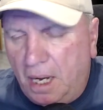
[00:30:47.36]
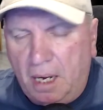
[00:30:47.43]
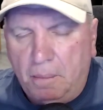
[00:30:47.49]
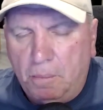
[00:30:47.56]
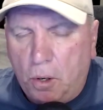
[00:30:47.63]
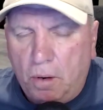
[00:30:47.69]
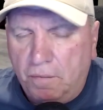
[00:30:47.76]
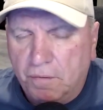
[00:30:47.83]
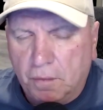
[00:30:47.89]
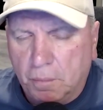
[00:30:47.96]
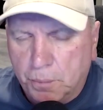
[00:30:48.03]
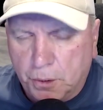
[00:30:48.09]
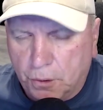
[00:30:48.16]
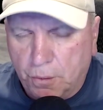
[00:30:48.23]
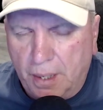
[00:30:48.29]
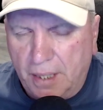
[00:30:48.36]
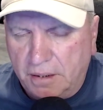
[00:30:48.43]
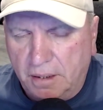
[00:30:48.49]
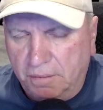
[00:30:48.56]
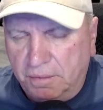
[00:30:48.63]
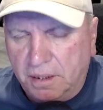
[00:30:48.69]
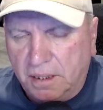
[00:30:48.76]
I'm all for
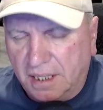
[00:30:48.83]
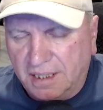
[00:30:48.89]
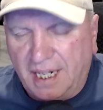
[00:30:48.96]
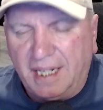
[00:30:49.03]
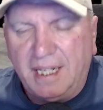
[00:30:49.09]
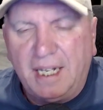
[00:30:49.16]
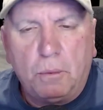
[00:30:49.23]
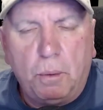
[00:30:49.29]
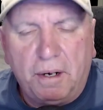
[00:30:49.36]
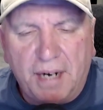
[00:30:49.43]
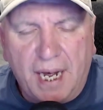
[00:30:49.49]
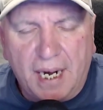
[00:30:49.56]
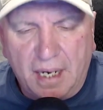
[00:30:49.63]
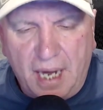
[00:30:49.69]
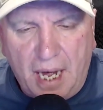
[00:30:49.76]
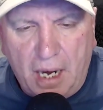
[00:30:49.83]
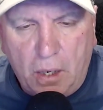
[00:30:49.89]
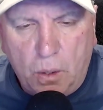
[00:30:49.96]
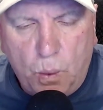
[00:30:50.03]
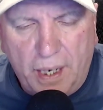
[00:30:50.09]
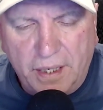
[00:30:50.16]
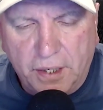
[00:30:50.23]
progressives because I think we've got a
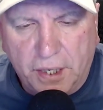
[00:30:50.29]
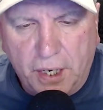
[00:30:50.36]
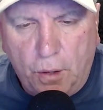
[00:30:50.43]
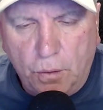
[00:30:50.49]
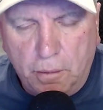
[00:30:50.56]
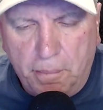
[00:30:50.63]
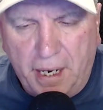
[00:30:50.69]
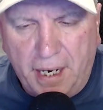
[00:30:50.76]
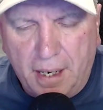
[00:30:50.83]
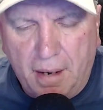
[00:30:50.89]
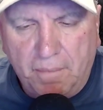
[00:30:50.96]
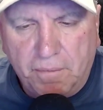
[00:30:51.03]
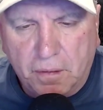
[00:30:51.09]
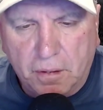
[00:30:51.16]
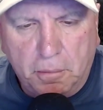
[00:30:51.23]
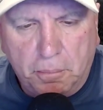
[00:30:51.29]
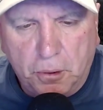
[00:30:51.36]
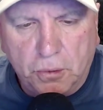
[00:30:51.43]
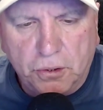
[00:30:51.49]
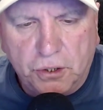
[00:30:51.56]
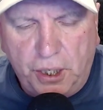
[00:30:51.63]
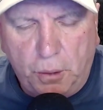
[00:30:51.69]
long way to go to make up for the
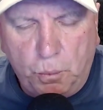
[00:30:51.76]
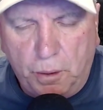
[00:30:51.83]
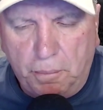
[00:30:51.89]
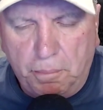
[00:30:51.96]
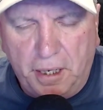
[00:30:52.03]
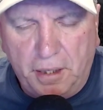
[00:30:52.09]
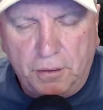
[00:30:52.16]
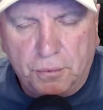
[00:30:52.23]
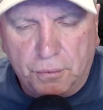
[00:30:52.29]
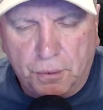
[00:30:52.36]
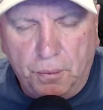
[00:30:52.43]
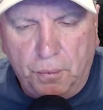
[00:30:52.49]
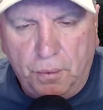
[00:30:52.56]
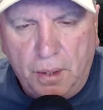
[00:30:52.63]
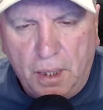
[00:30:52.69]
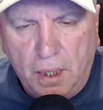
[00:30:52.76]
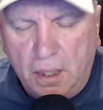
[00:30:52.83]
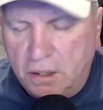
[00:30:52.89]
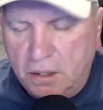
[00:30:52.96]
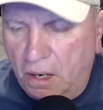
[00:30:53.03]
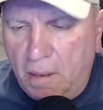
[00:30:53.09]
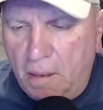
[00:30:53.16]
bullshit we've been through.
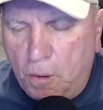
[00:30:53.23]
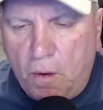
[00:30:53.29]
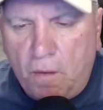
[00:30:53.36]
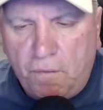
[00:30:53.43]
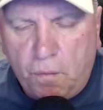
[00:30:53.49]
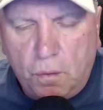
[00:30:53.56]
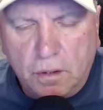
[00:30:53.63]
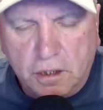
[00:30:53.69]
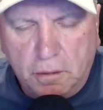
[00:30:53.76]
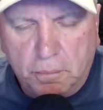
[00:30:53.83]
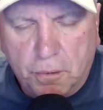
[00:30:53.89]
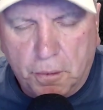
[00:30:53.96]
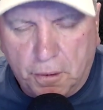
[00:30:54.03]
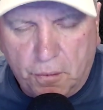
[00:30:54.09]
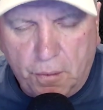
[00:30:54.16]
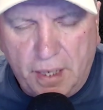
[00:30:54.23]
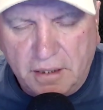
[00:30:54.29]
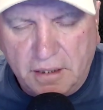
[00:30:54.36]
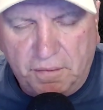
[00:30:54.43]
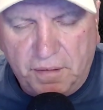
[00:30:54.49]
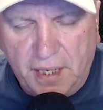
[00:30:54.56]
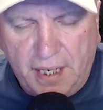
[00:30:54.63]
So I'm all for some
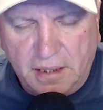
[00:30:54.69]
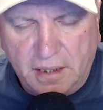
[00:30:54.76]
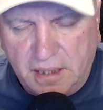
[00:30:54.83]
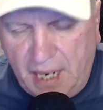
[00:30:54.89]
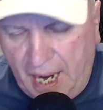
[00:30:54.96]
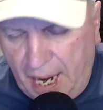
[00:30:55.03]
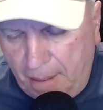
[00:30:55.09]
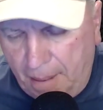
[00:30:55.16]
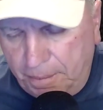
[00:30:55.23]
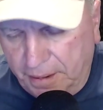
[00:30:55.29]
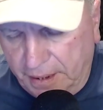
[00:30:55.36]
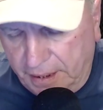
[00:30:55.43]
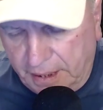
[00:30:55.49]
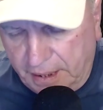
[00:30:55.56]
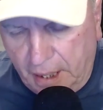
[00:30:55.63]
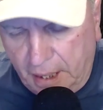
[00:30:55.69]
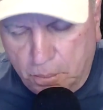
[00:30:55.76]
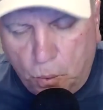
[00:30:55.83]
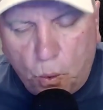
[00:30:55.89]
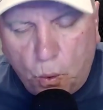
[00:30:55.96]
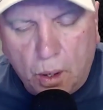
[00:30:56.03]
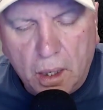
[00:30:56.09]
progressive things to happen and get
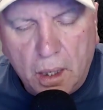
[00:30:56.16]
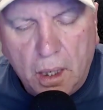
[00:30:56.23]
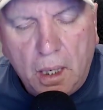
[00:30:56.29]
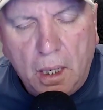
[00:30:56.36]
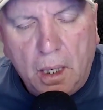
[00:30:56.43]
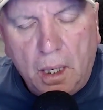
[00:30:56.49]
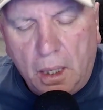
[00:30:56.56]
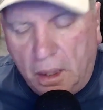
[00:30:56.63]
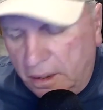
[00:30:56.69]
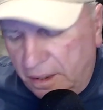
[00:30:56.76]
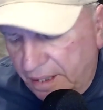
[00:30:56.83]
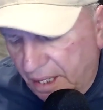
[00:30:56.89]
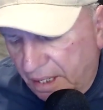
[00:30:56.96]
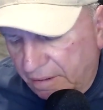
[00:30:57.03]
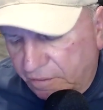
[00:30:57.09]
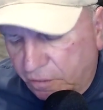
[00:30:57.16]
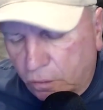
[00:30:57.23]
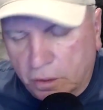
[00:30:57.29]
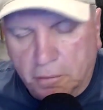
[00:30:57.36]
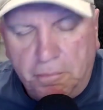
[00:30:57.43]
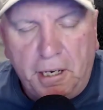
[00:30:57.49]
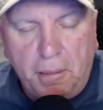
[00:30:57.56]
more done
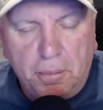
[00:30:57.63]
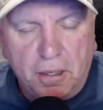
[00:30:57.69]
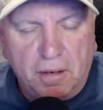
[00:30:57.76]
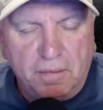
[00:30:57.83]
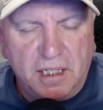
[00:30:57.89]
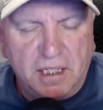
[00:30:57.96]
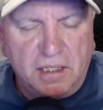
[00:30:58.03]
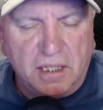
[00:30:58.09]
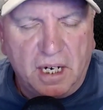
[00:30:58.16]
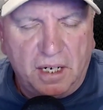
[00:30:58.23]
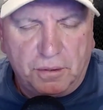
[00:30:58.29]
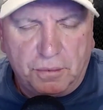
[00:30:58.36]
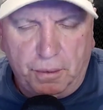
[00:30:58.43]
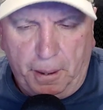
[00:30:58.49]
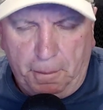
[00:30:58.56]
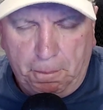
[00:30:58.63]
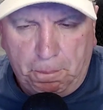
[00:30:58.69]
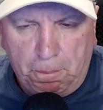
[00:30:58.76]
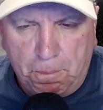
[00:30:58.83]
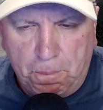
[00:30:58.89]
for the people of this country.